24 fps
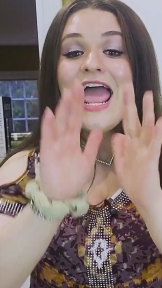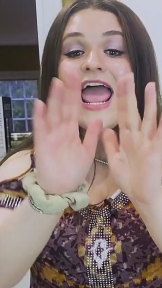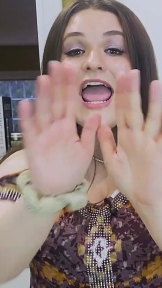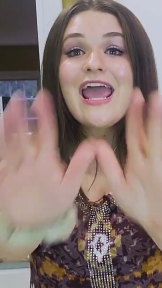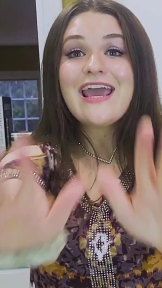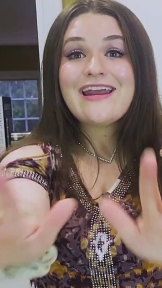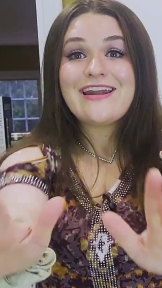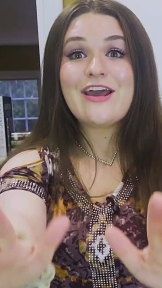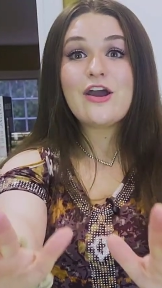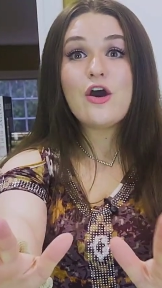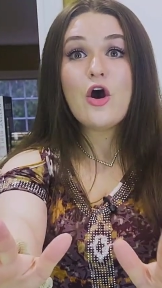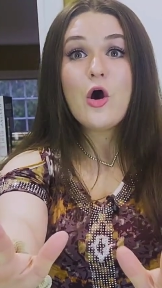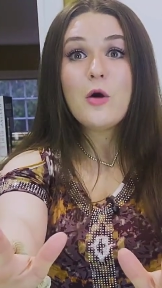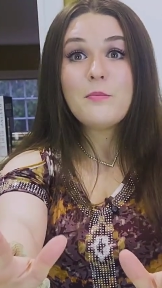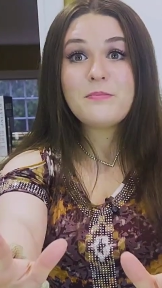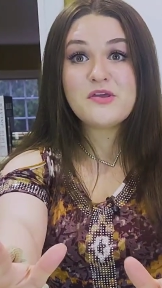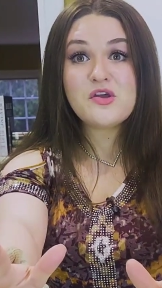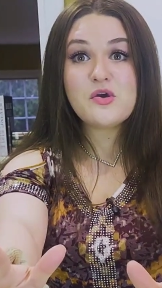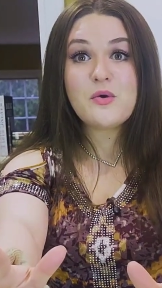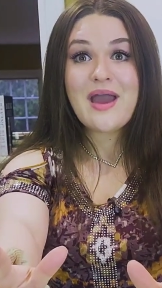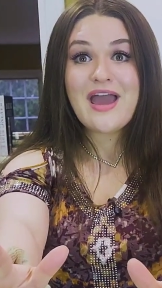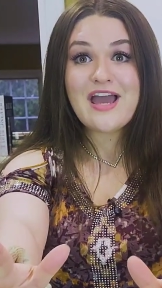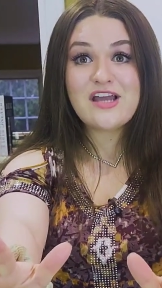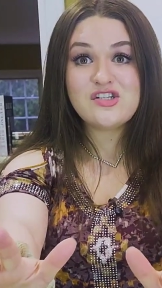and I hope
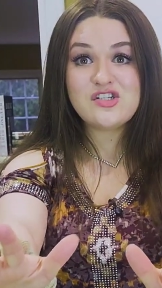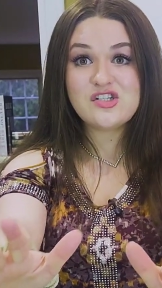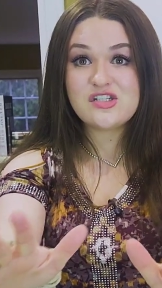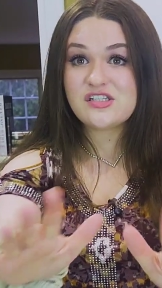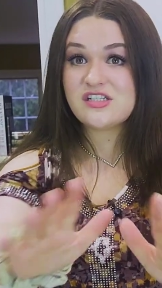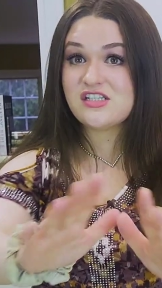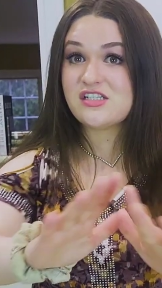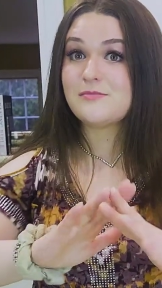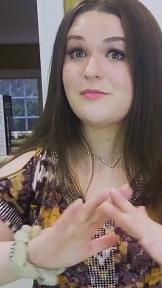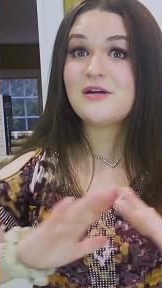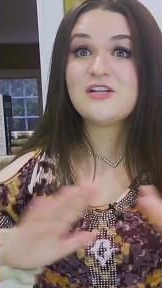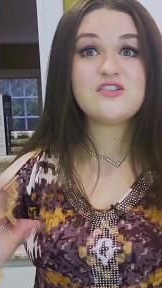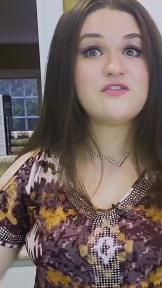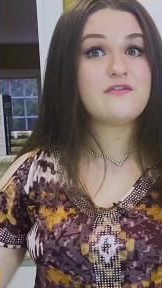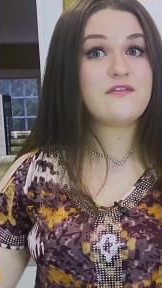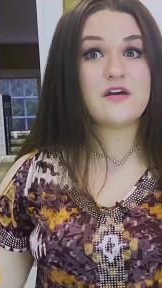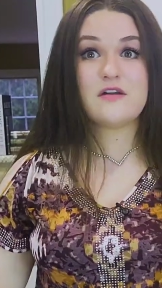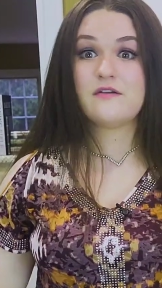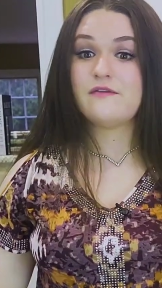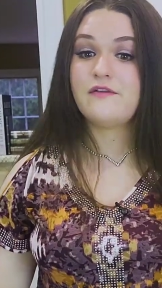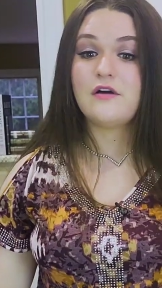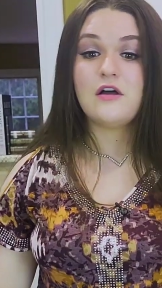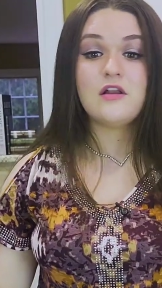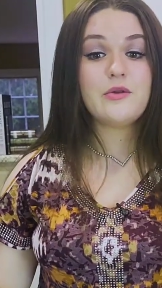you had just as much
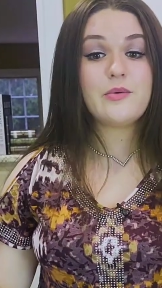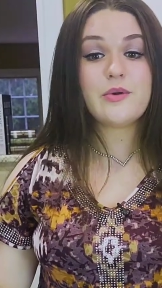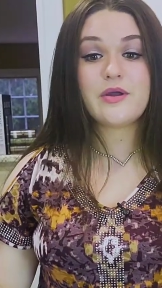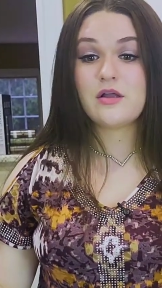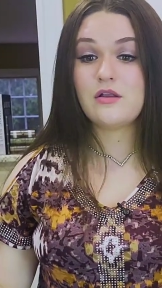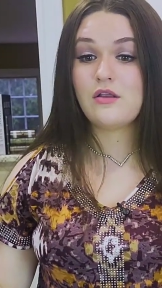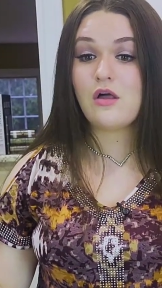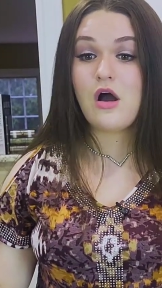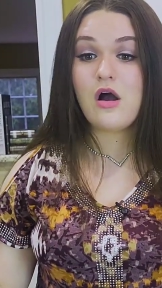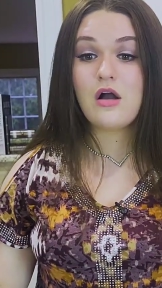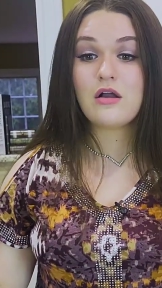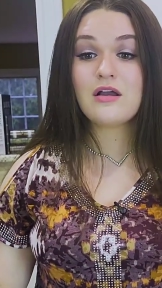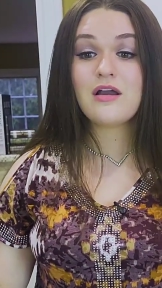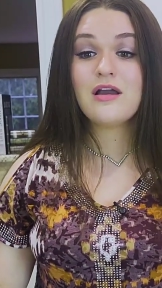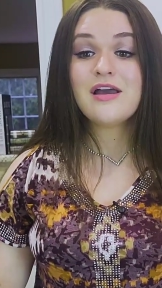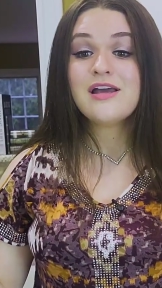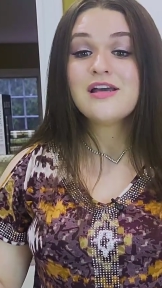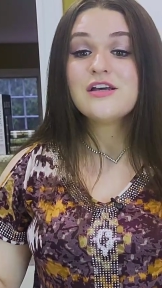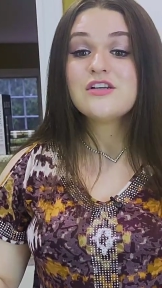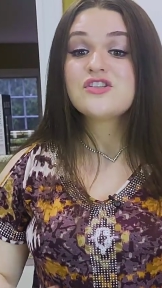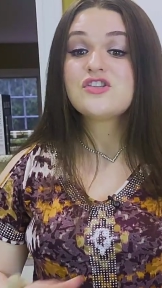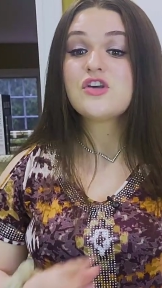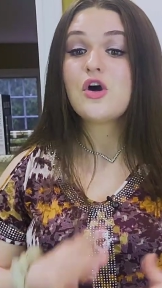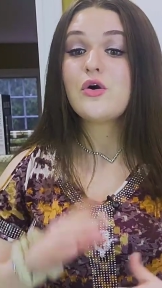fun following along.
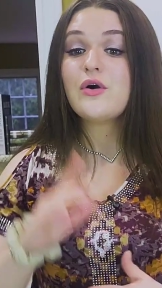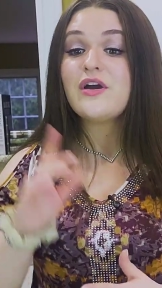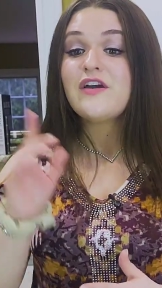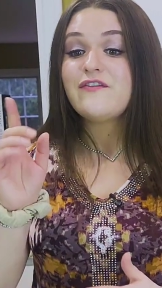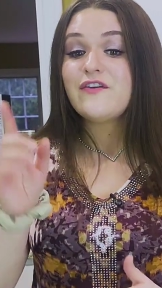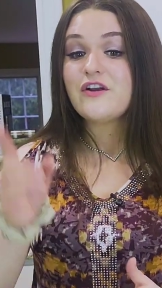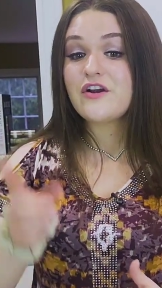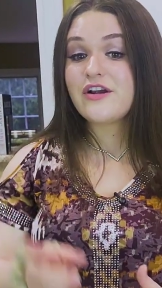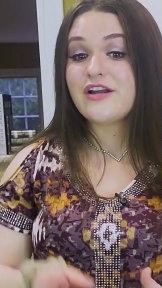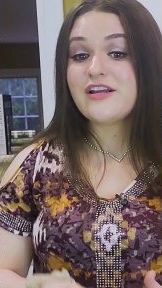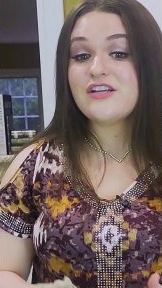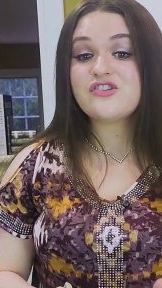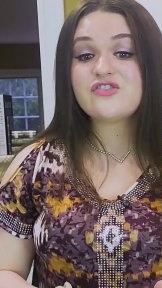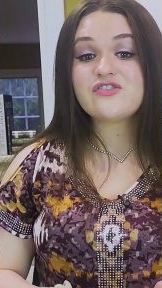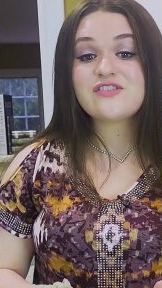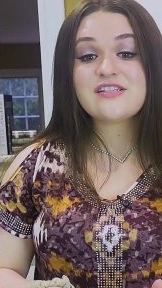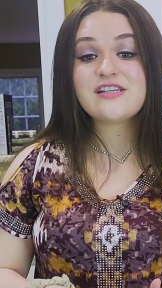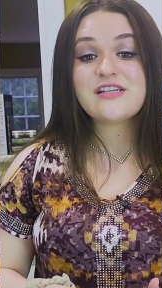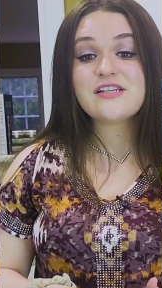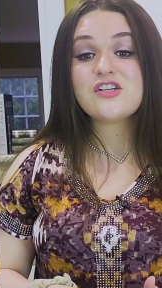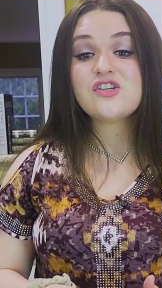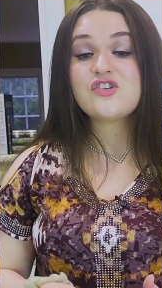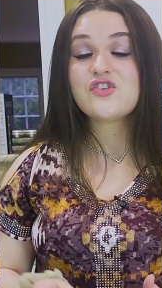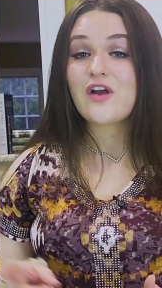So if you're
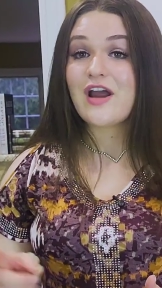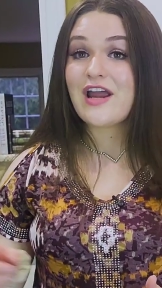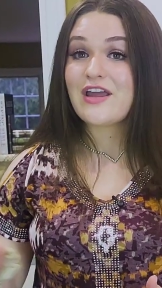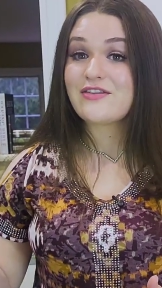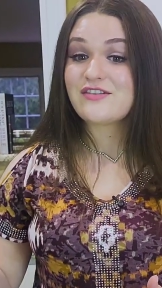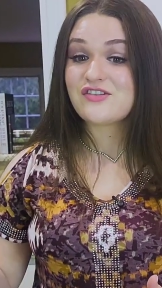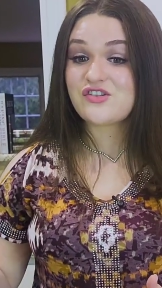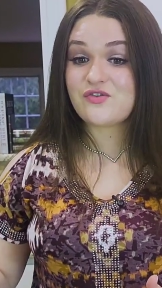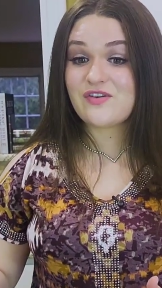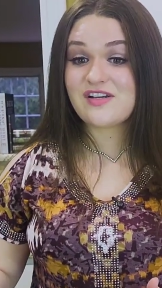interested in trying this